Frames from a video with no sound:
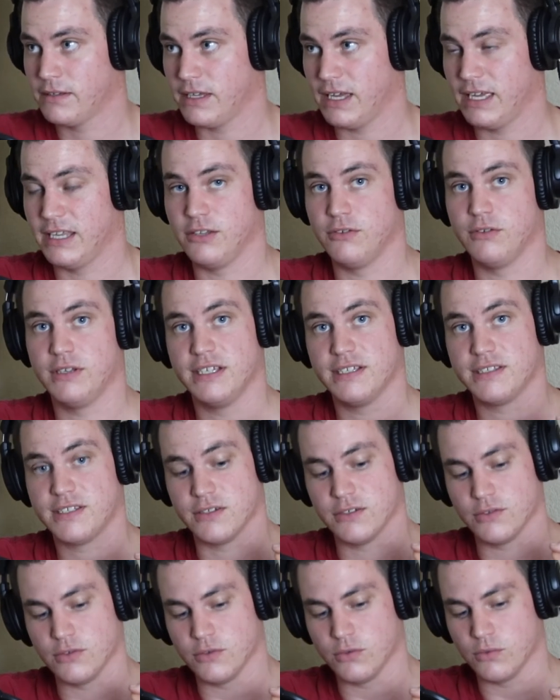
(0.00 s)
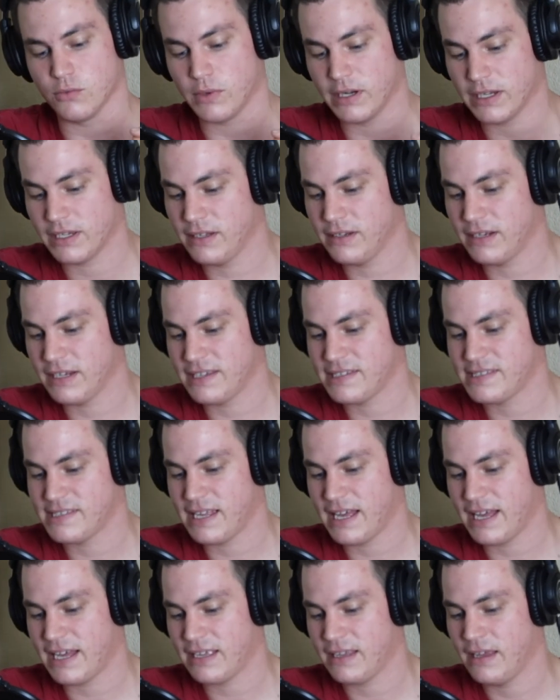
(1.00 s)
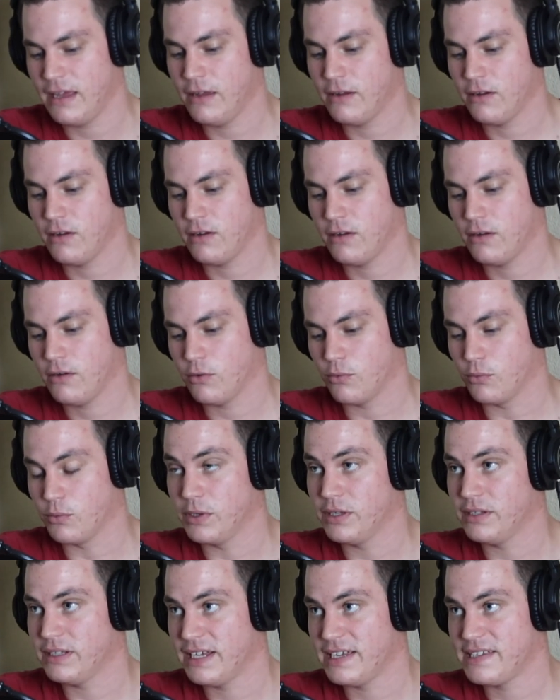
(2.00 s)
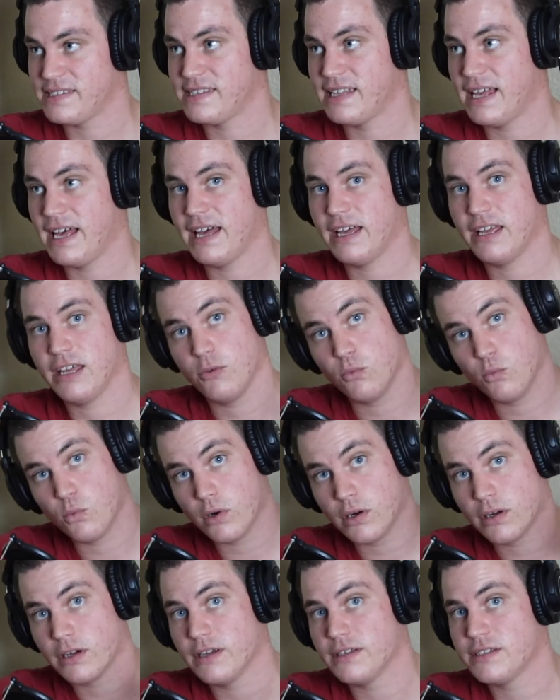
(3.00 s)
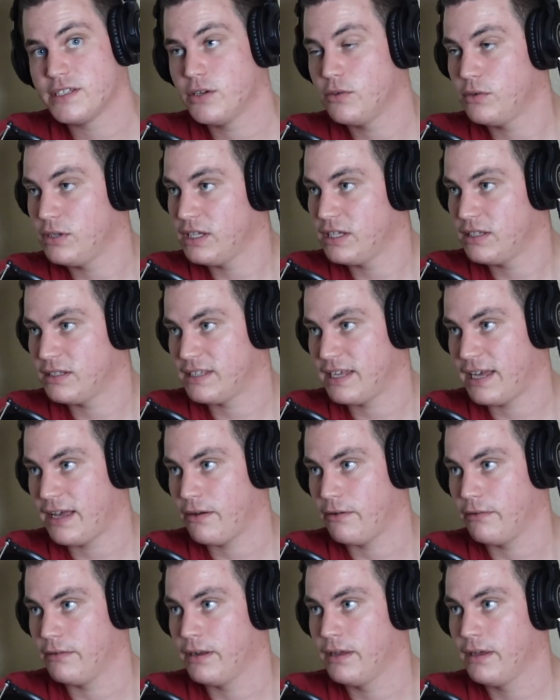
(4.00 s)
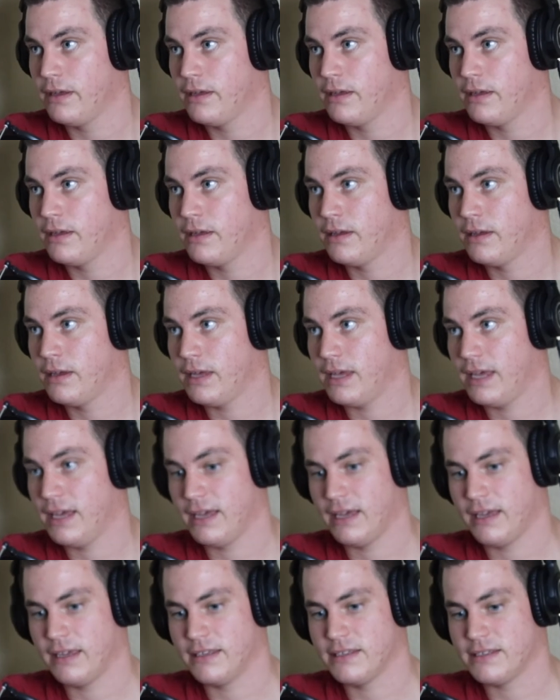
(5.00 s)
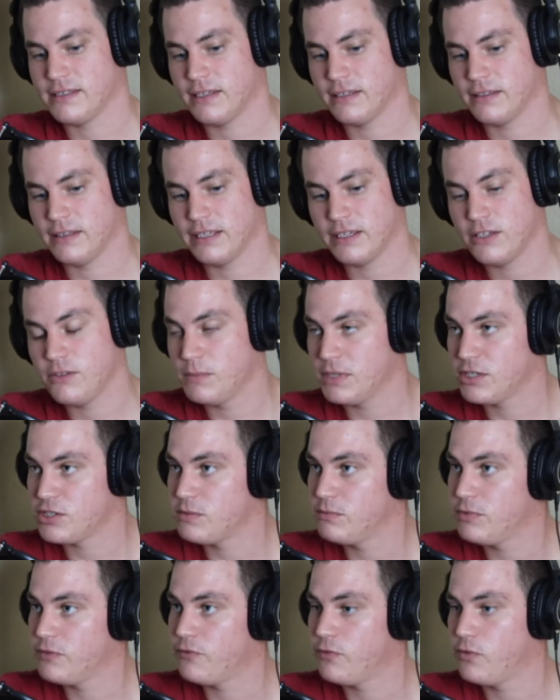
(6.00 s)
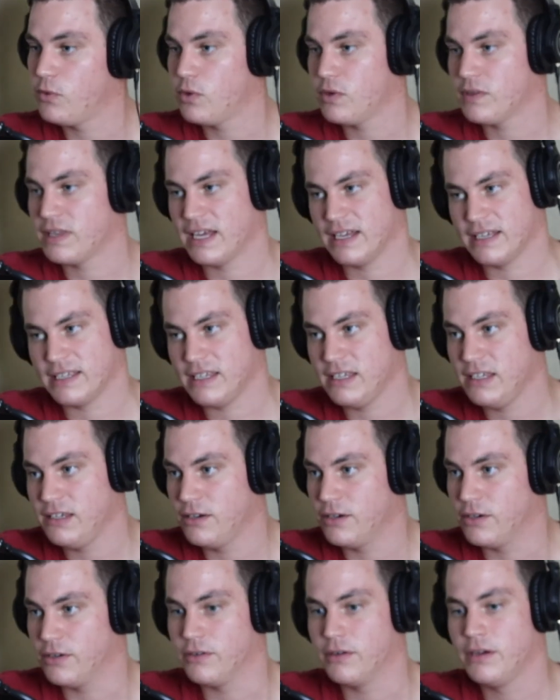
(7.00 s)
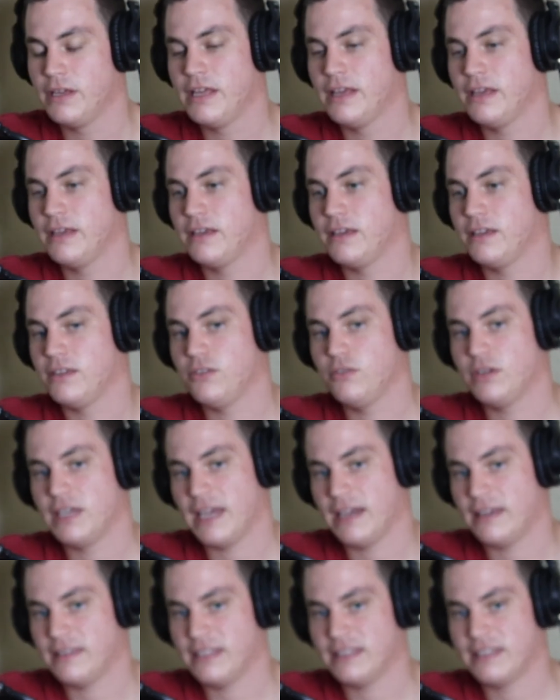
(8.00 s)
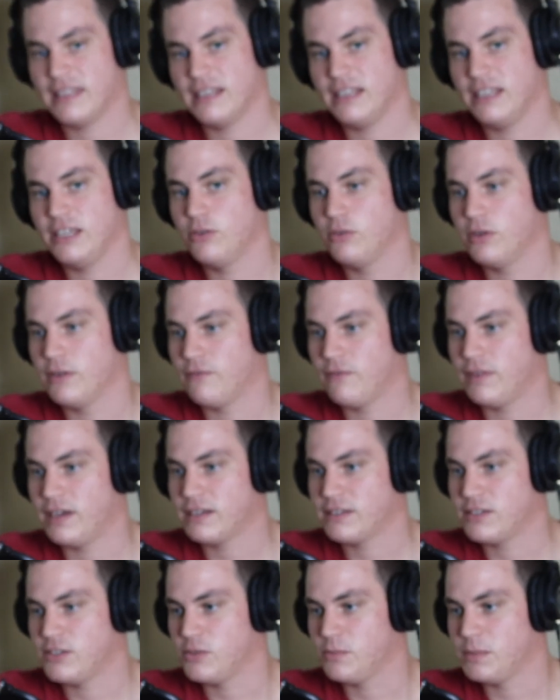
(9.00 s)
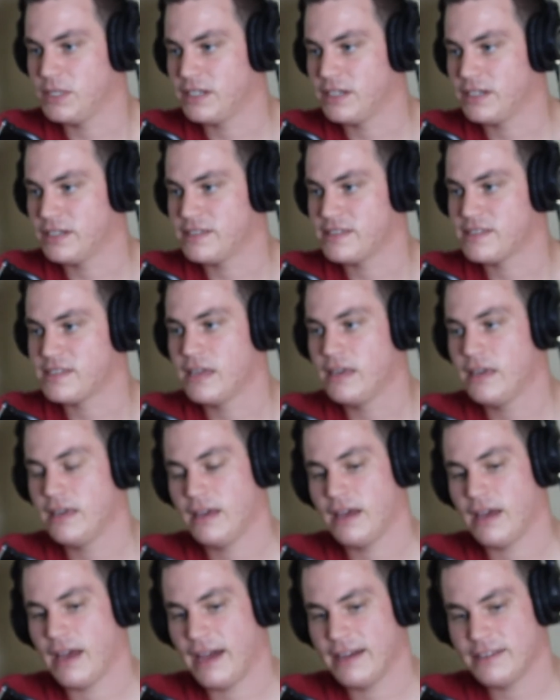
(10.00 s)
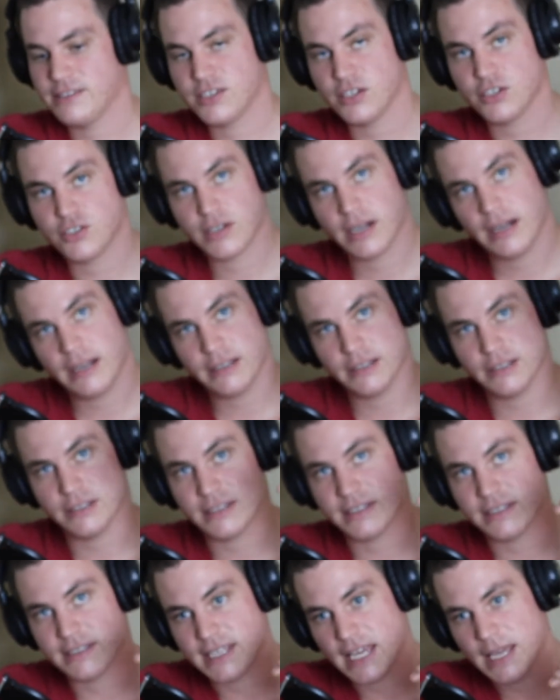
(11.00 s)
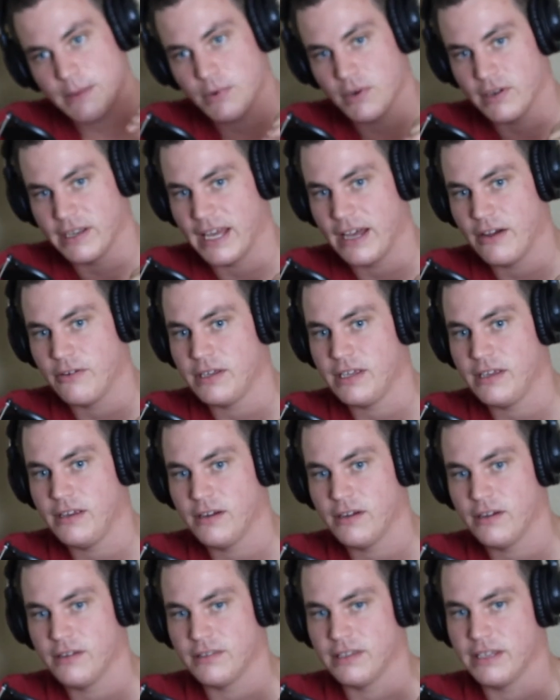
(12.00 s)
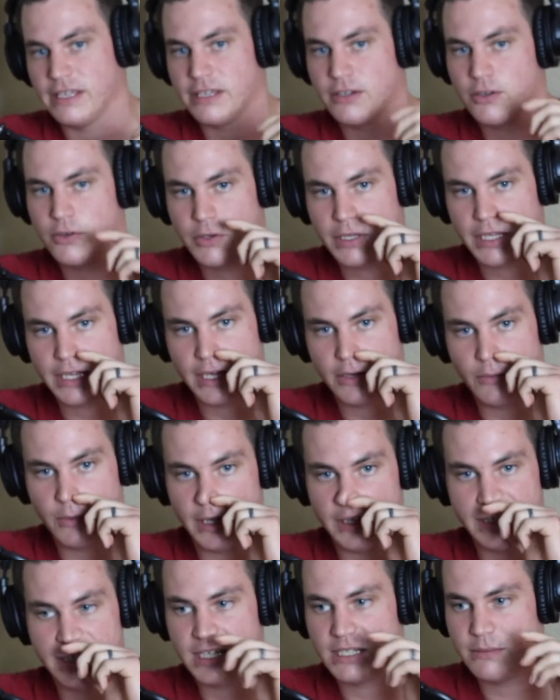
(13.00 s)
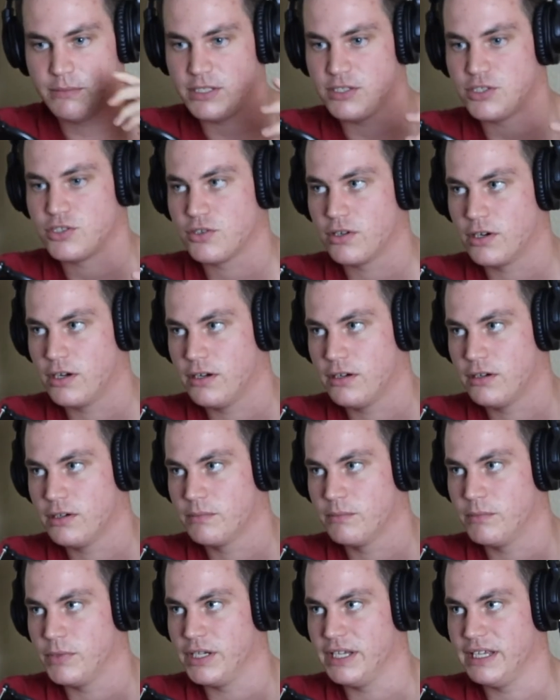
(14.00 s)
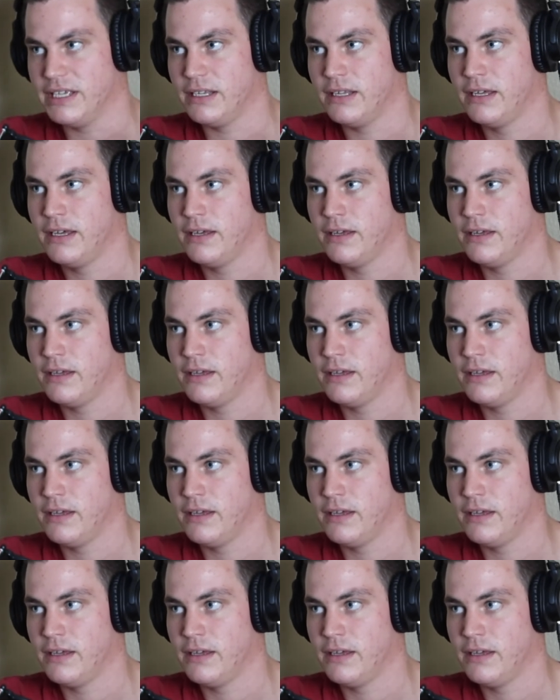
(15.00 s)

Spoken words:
And you need to recognize that, realize that, and work on toning it down. And like you mentioned before, that ego, you can't let that ego affect you, because as you're trying to taper down here and like, okay, well, I need to be strong, but,